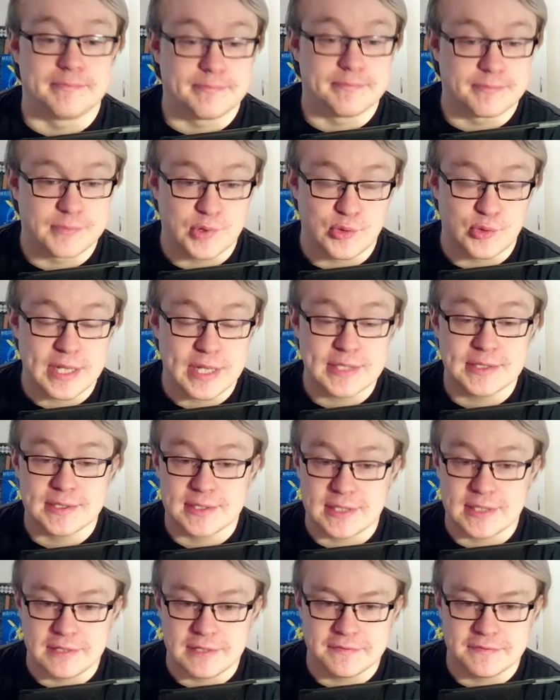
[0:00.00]

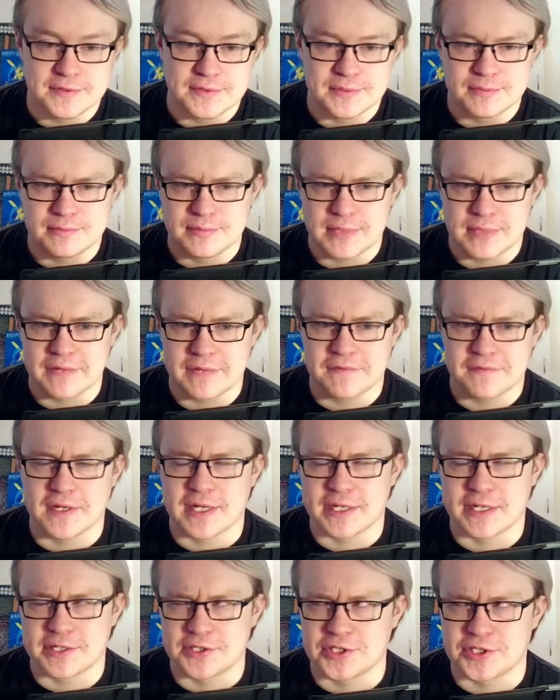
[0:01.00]
Granted, even I feel
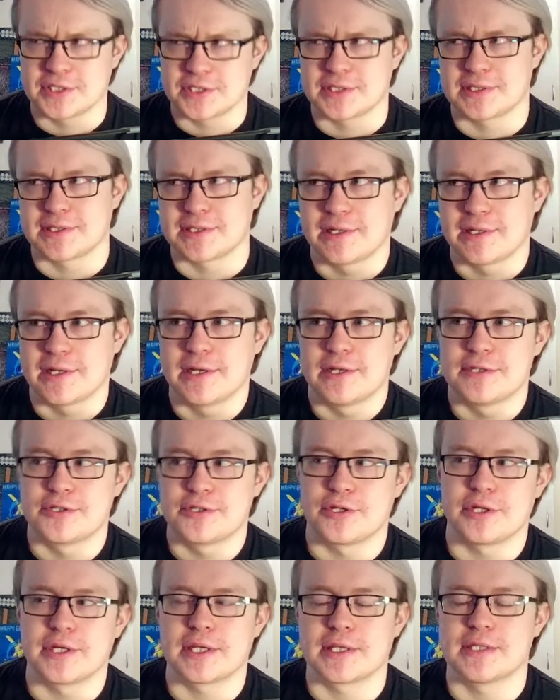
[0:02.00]
like just
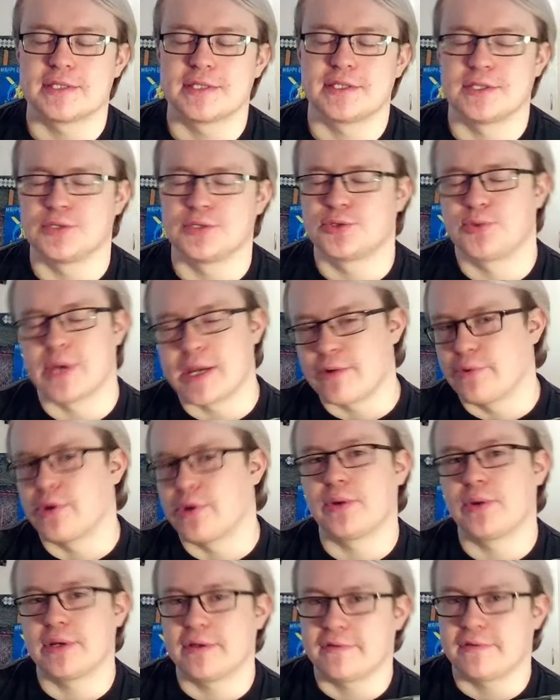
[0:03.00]
turning this into a
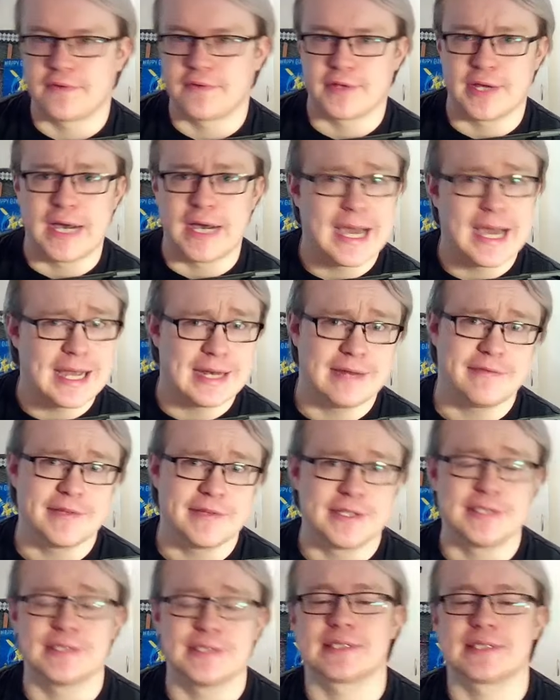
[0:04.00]
rotor for the high level
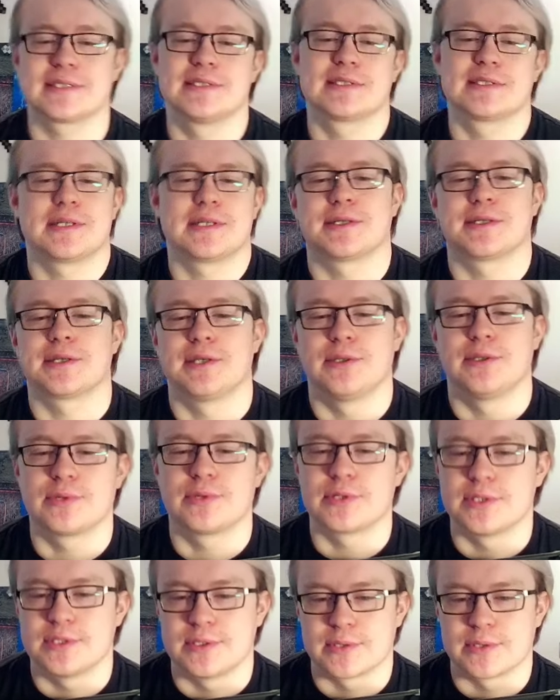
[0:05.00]
insect is kind of cute,
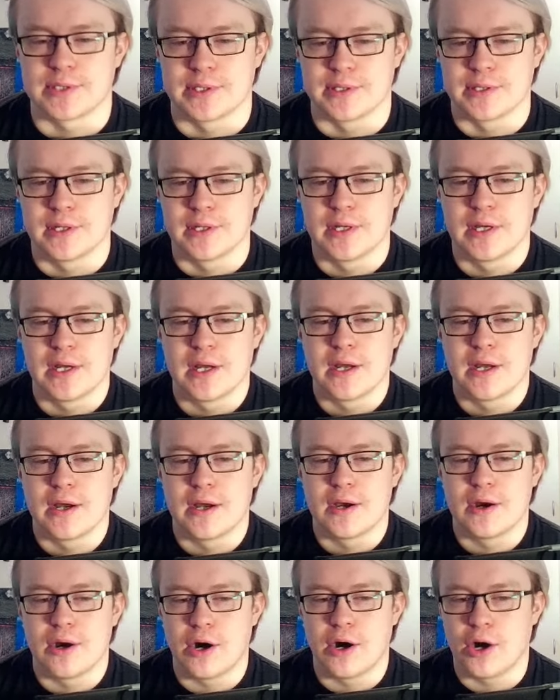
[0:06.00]
because you can
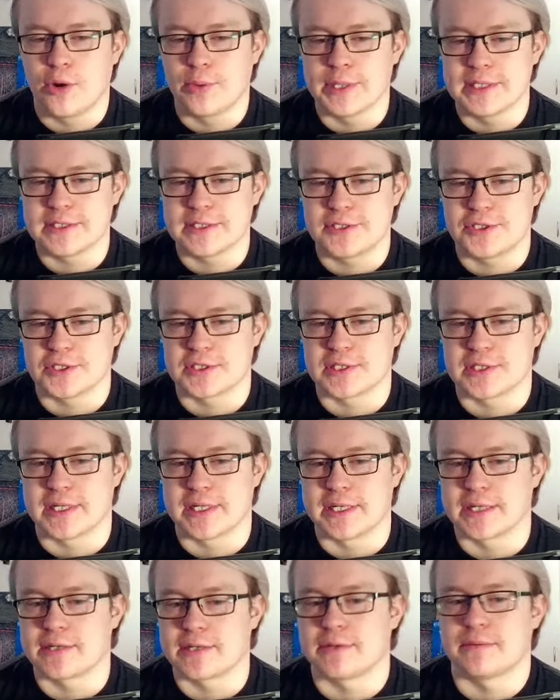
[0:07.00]
always just
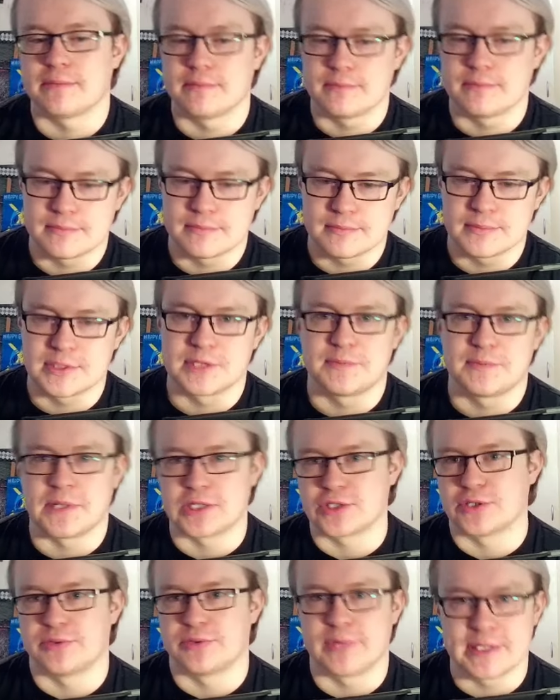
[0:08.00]
like
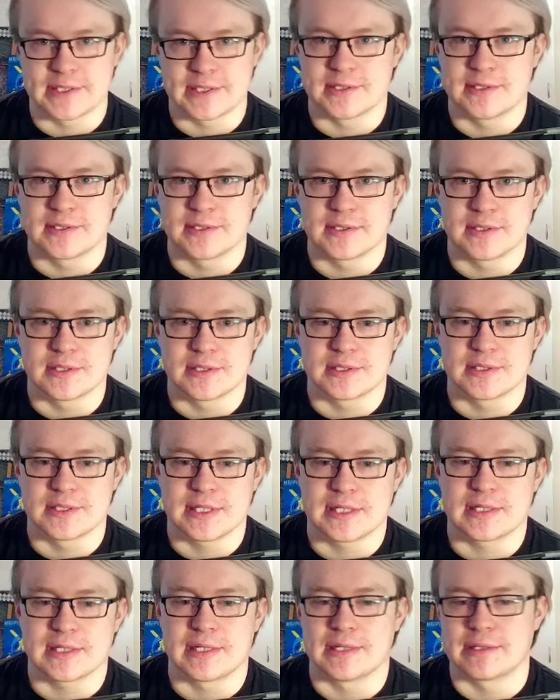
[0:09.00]
special resonance
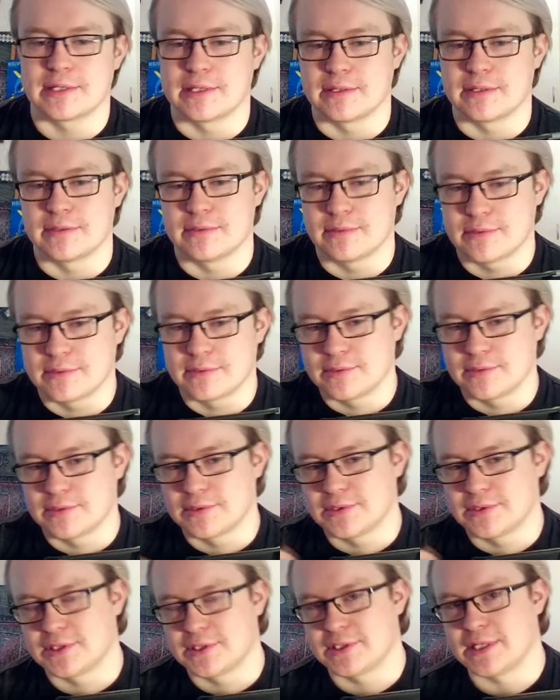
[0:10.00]
insect and then
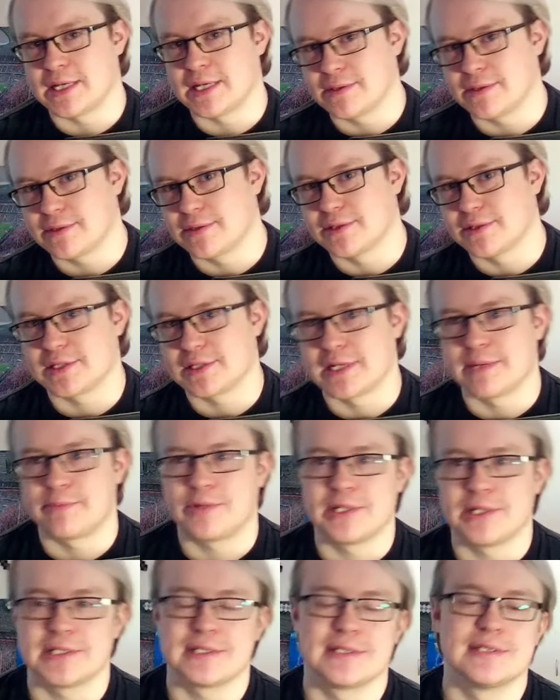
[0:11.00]
send the same
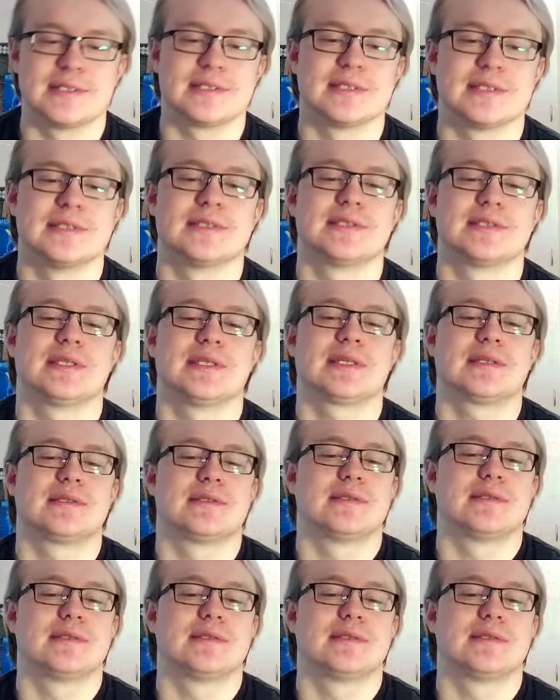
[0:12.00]
resonance insect.